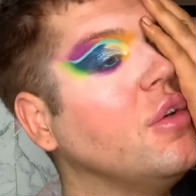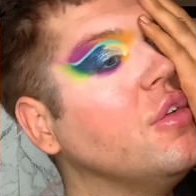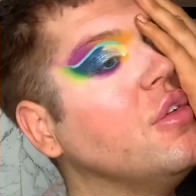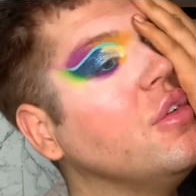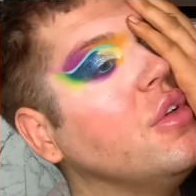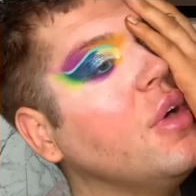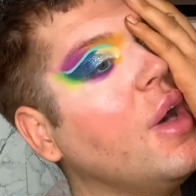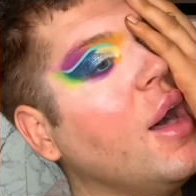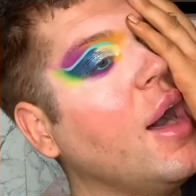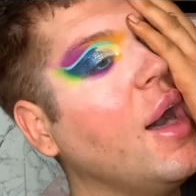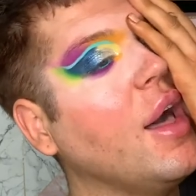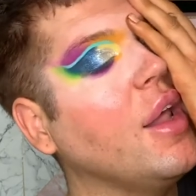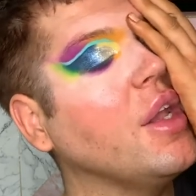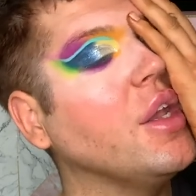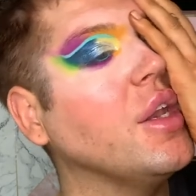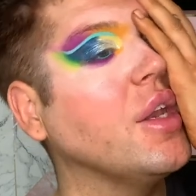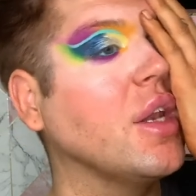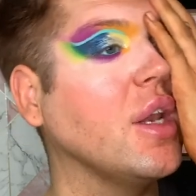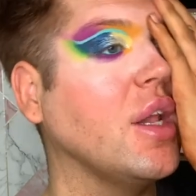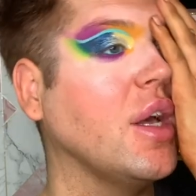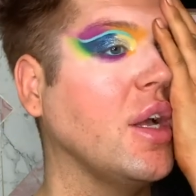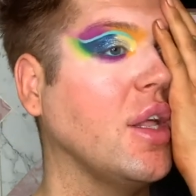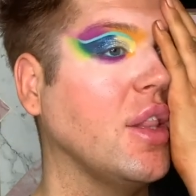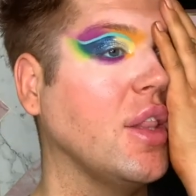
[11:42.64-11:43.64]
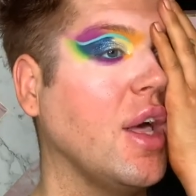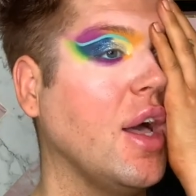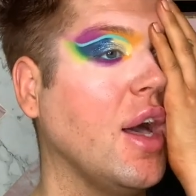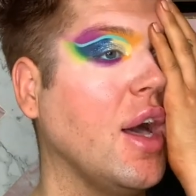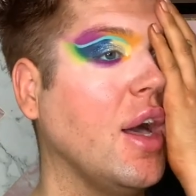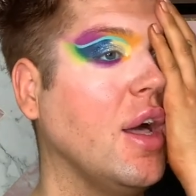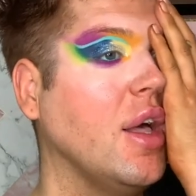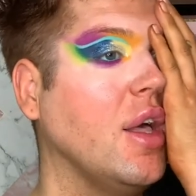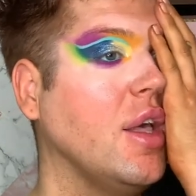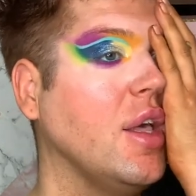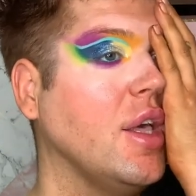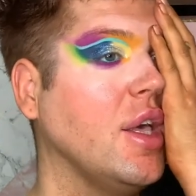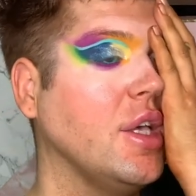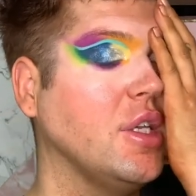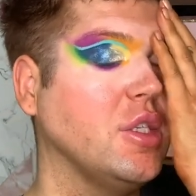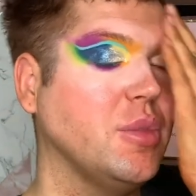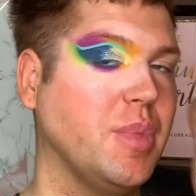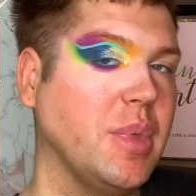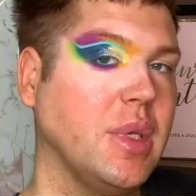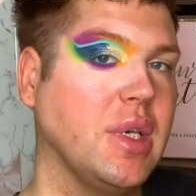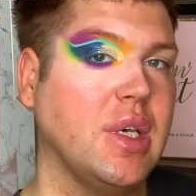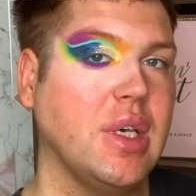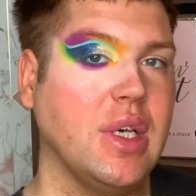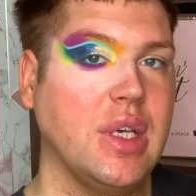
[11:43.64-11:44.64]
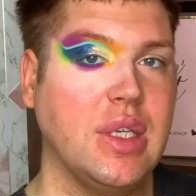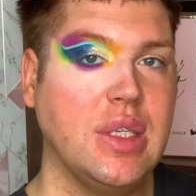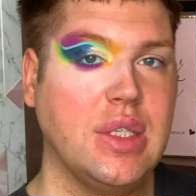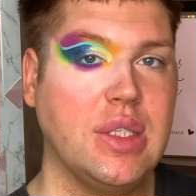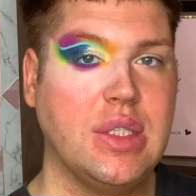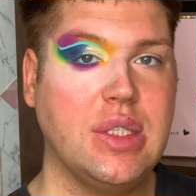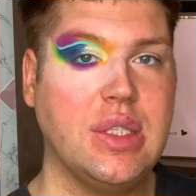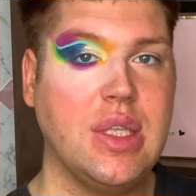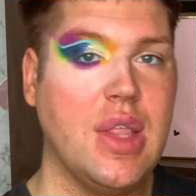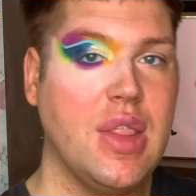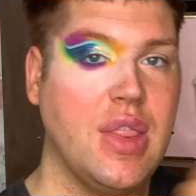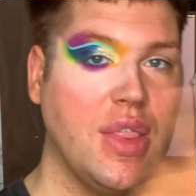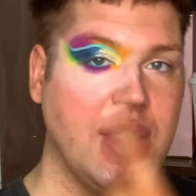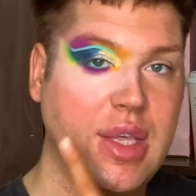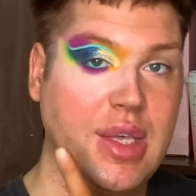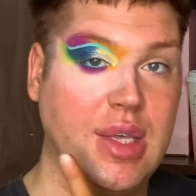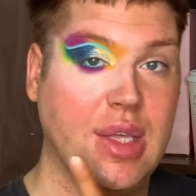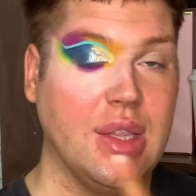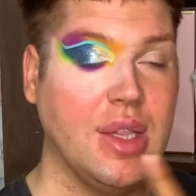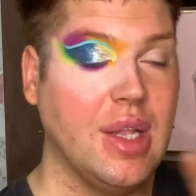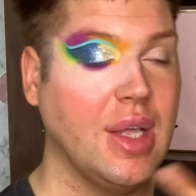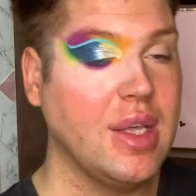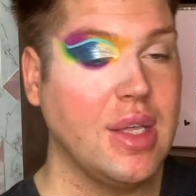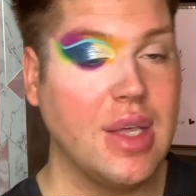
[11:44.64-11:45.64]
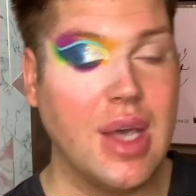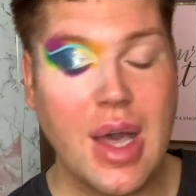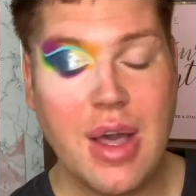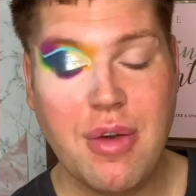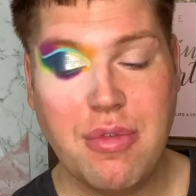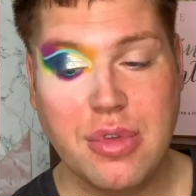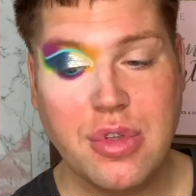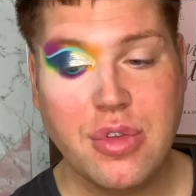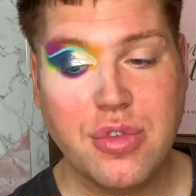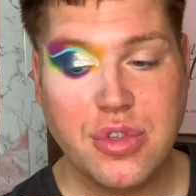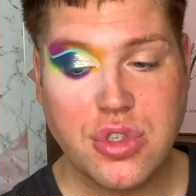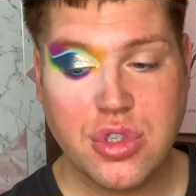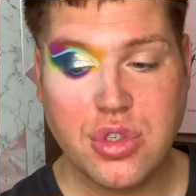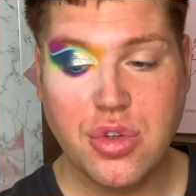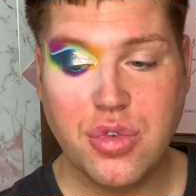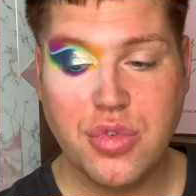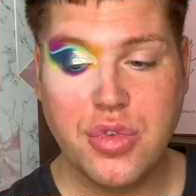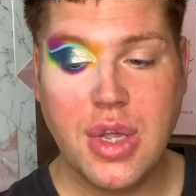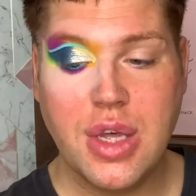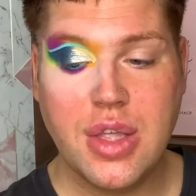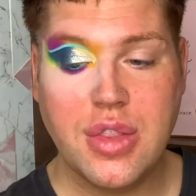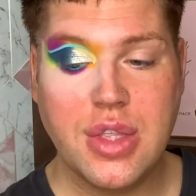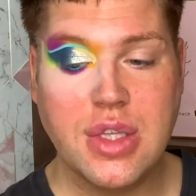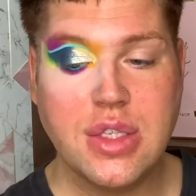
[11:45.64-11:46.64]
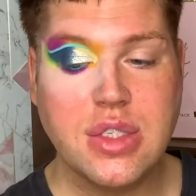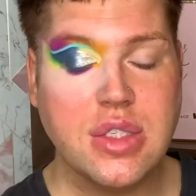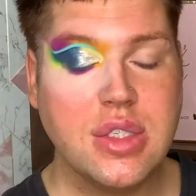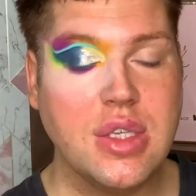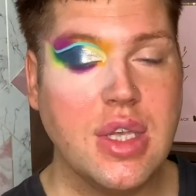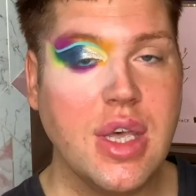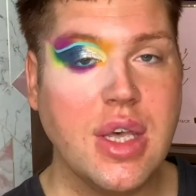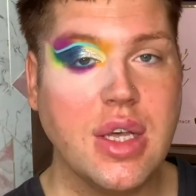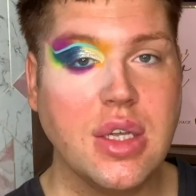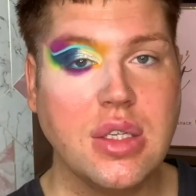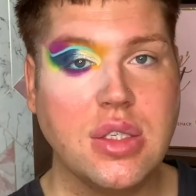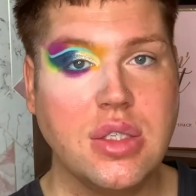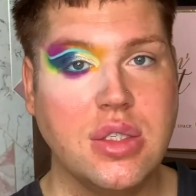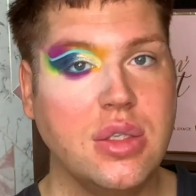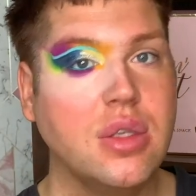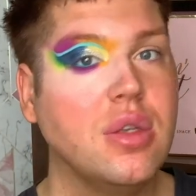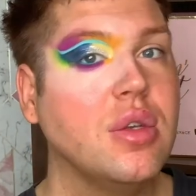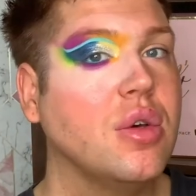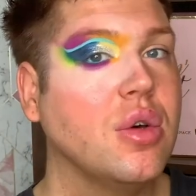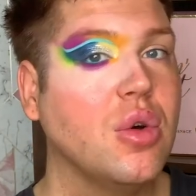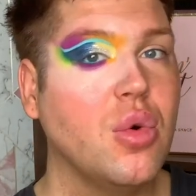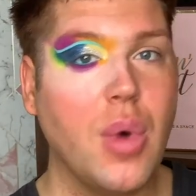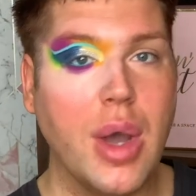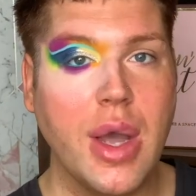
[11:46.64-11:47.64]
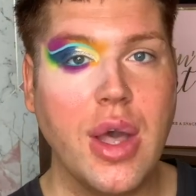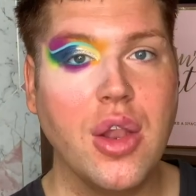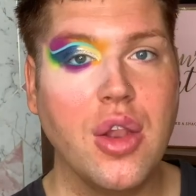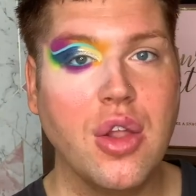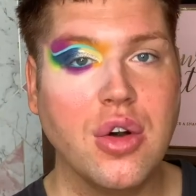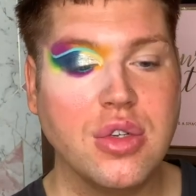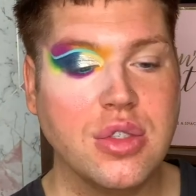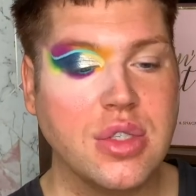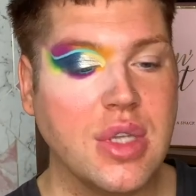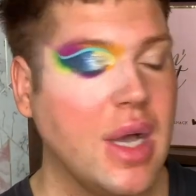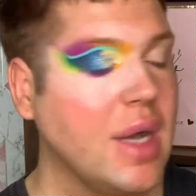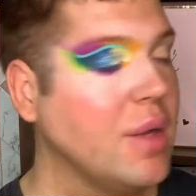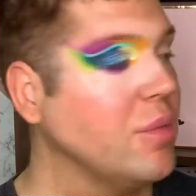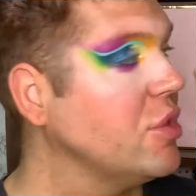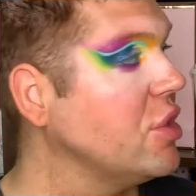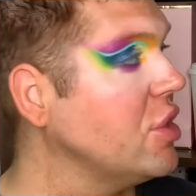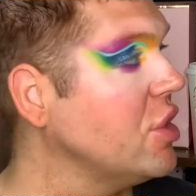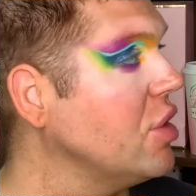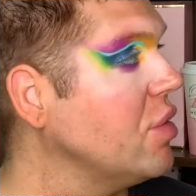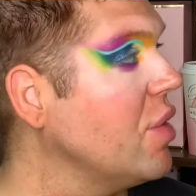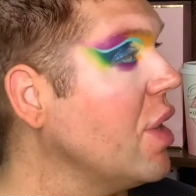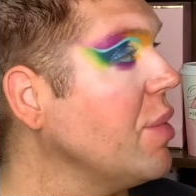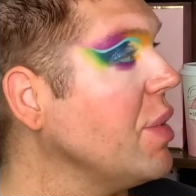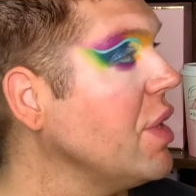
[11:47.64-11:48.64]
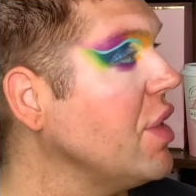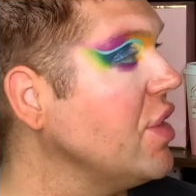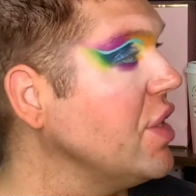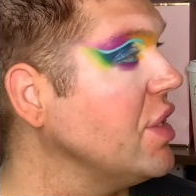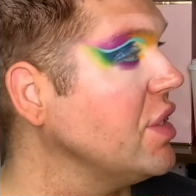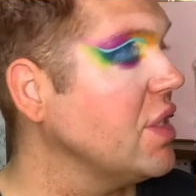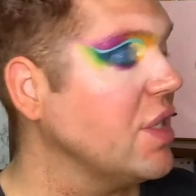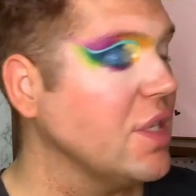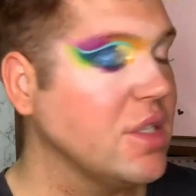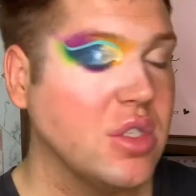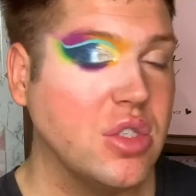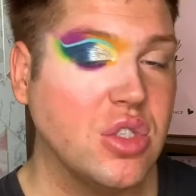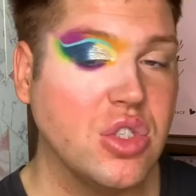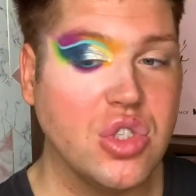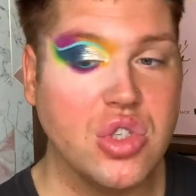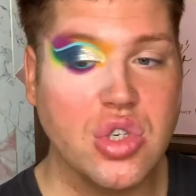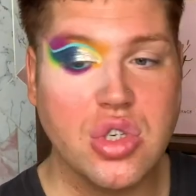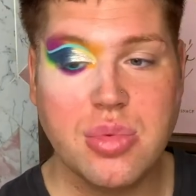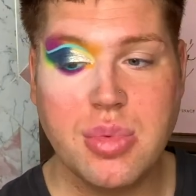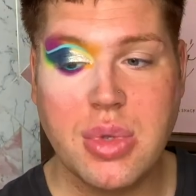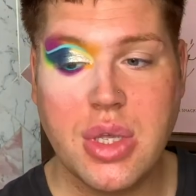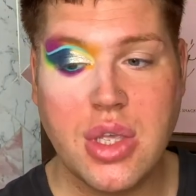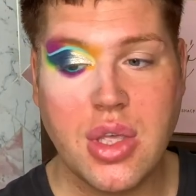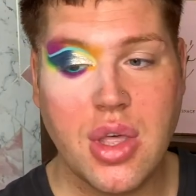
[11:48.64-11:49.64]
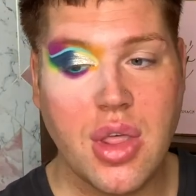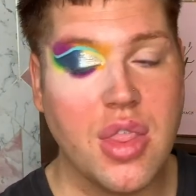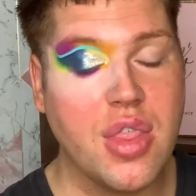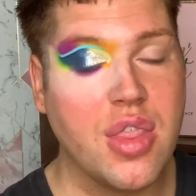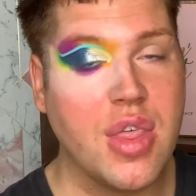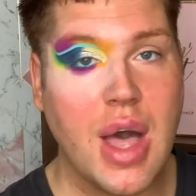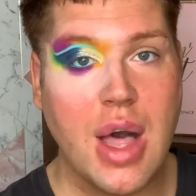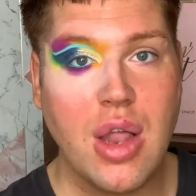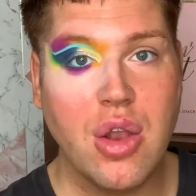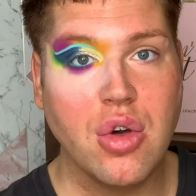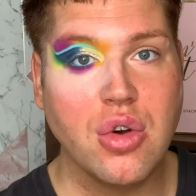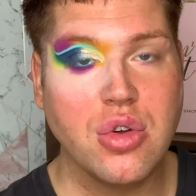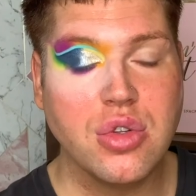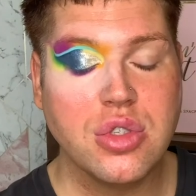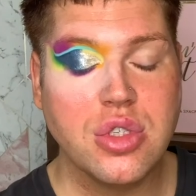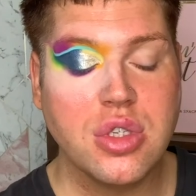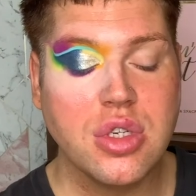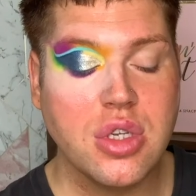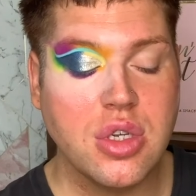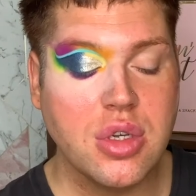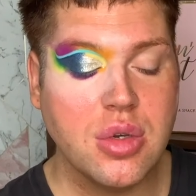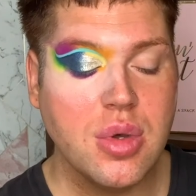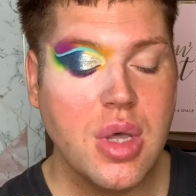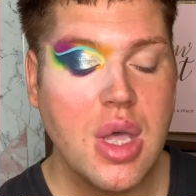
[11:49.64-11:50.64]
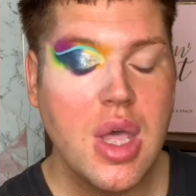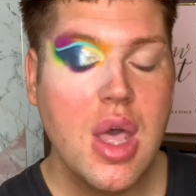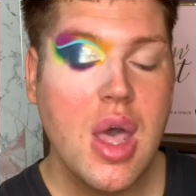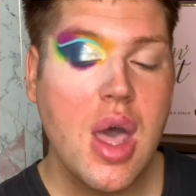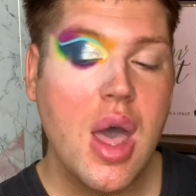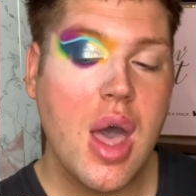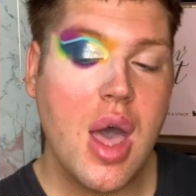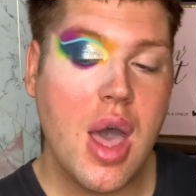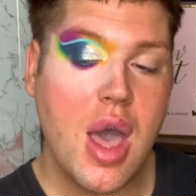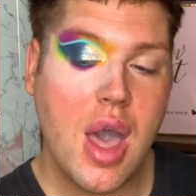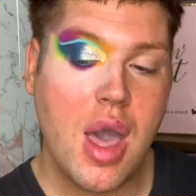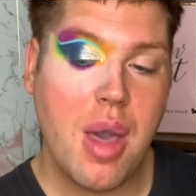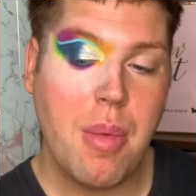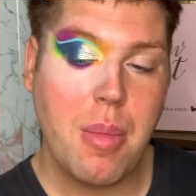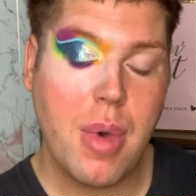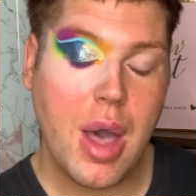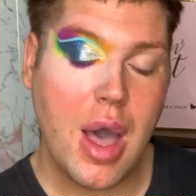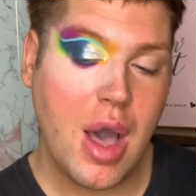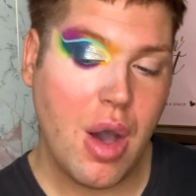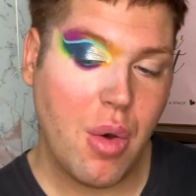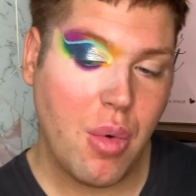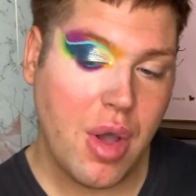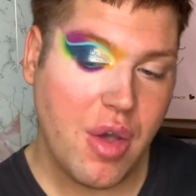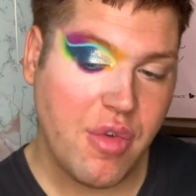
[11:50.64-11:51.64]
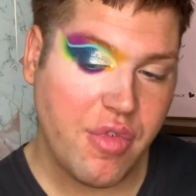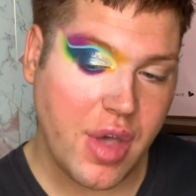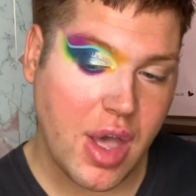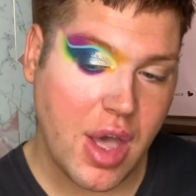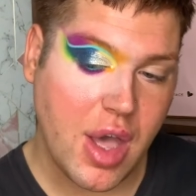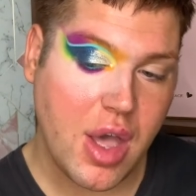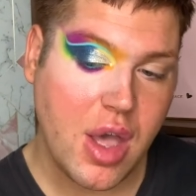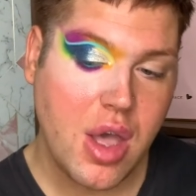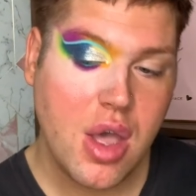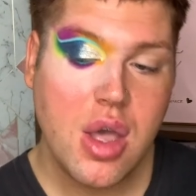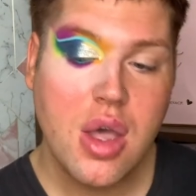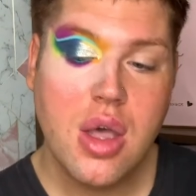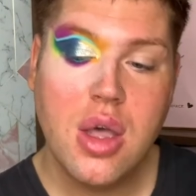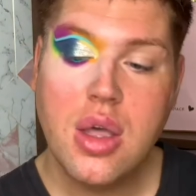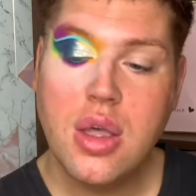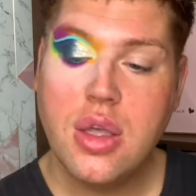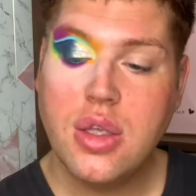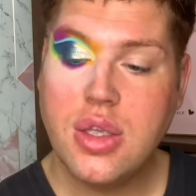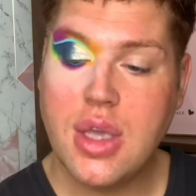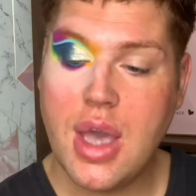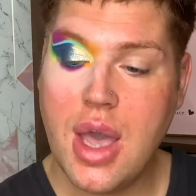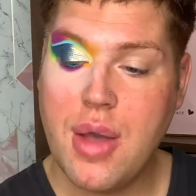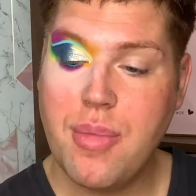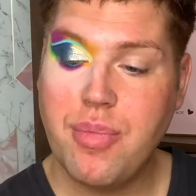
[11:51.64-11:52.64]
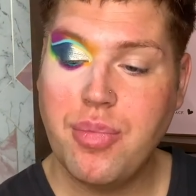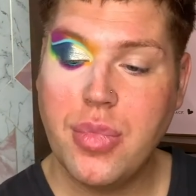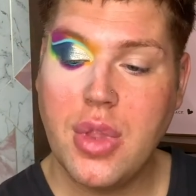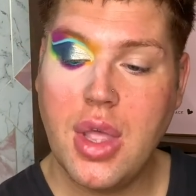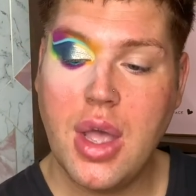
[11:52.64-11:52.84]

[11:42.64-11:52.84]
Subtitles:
hand like that, it's because they like, stuff like this takes quite a long time to do. I mean, this hasn't took me that long to do. However, yeah,